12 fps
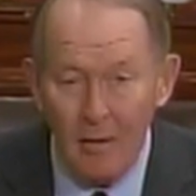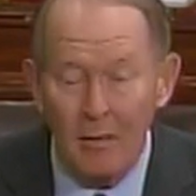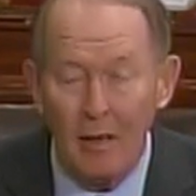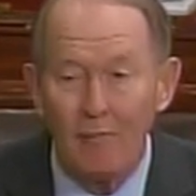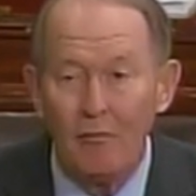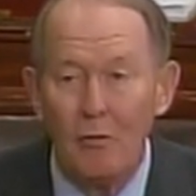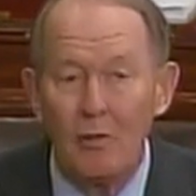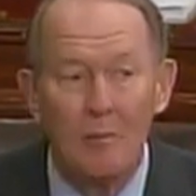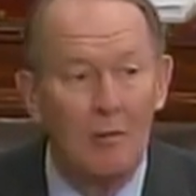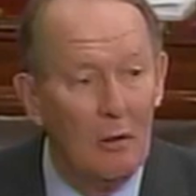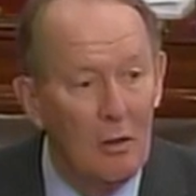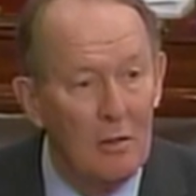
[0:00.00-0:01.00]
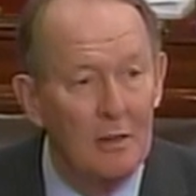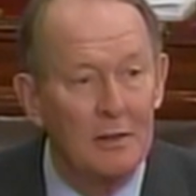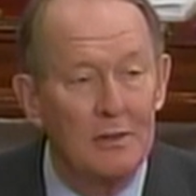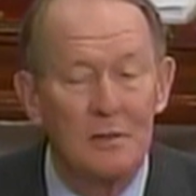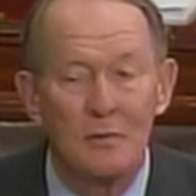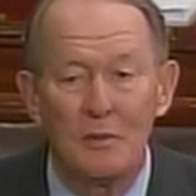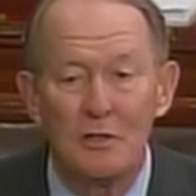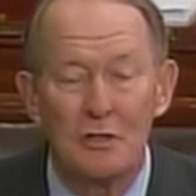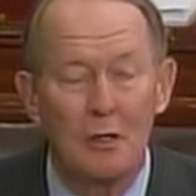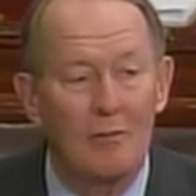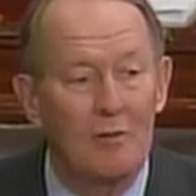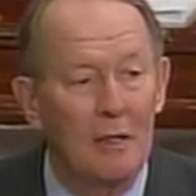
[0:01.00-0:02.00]
I've known him the longest. We
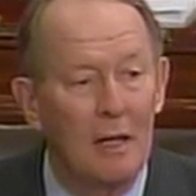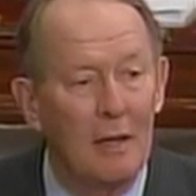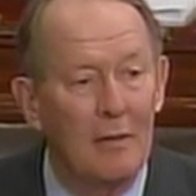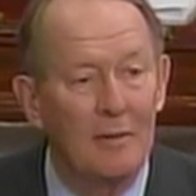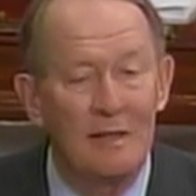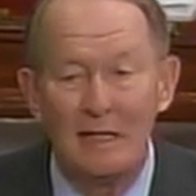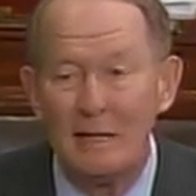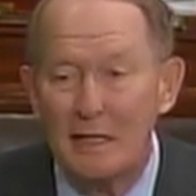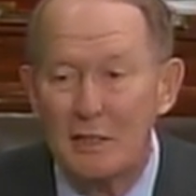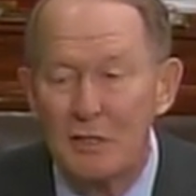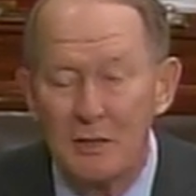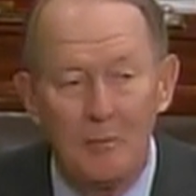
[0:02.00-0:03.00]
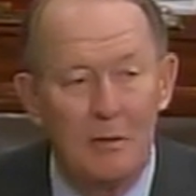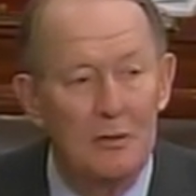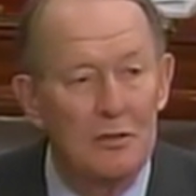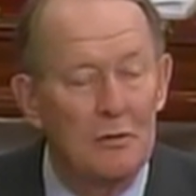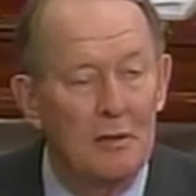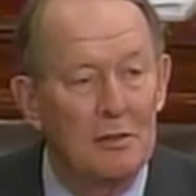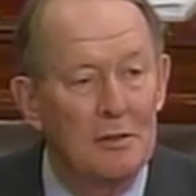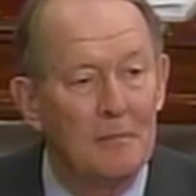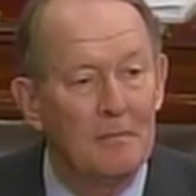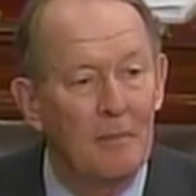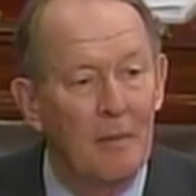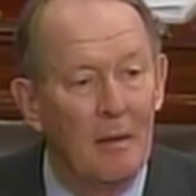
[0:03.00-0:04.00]
served together in the Nixon
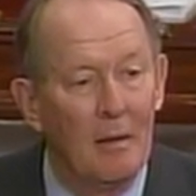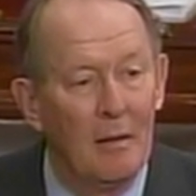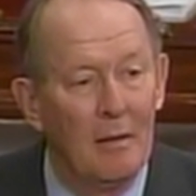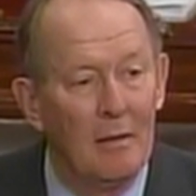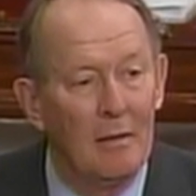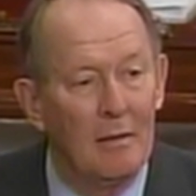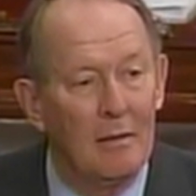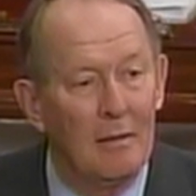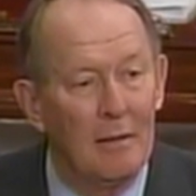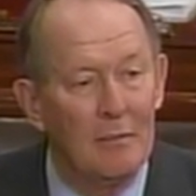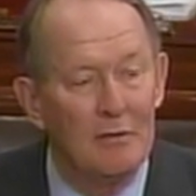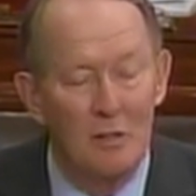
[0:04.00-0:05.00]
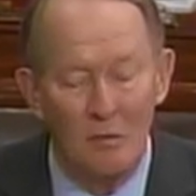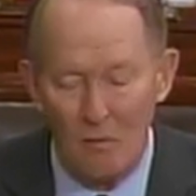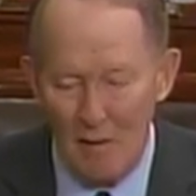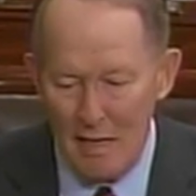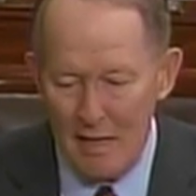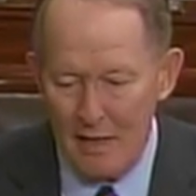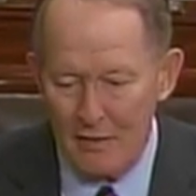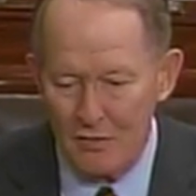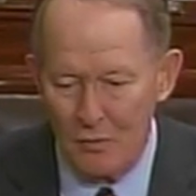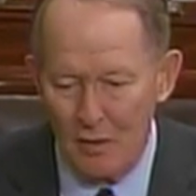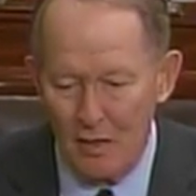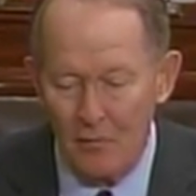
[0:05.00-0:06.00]
administration. I was in the White House working